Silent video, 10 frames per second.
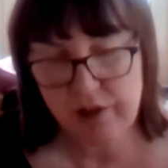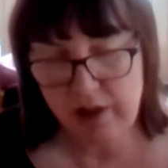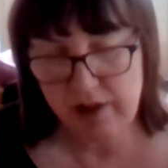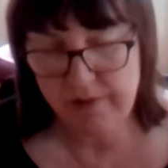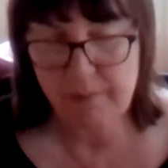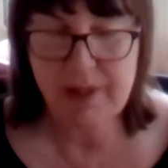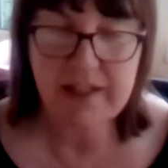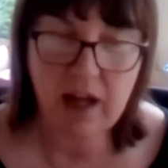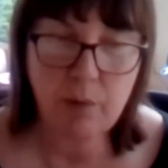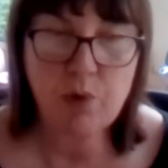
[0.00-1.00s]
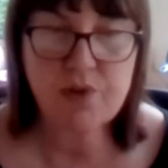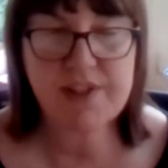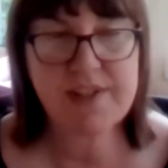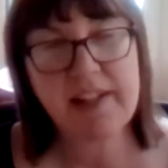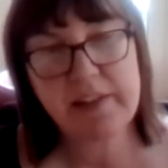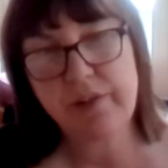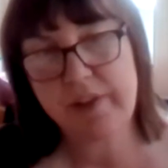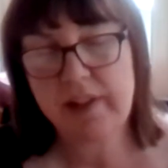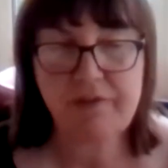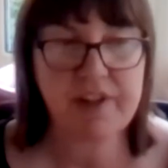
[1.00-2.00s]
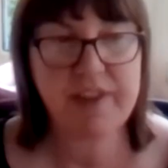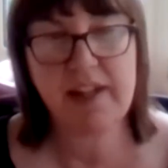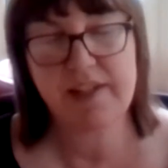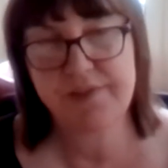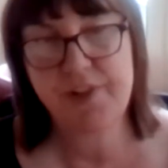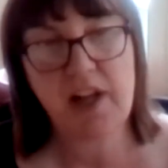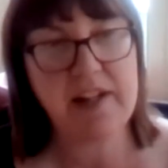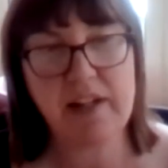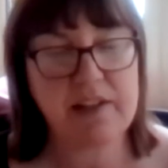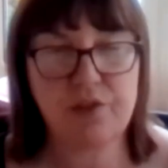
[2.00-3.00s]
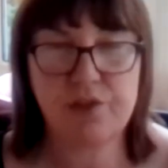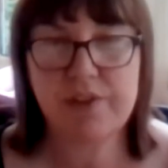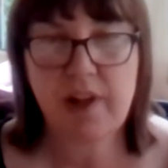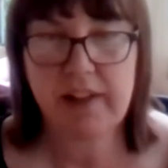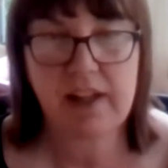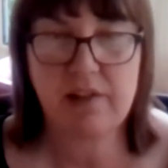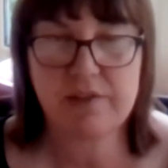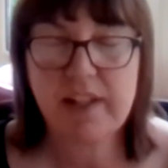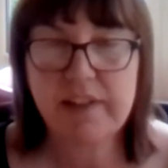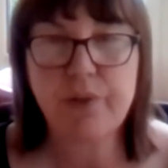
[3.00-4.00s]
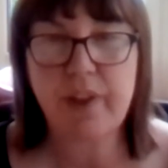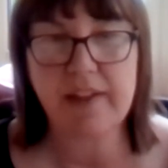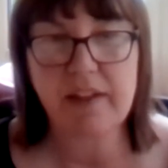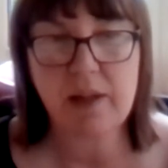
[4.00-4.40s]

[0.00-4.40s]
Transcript: I mean, I want to tell you that everything is fine. I can't tell you that.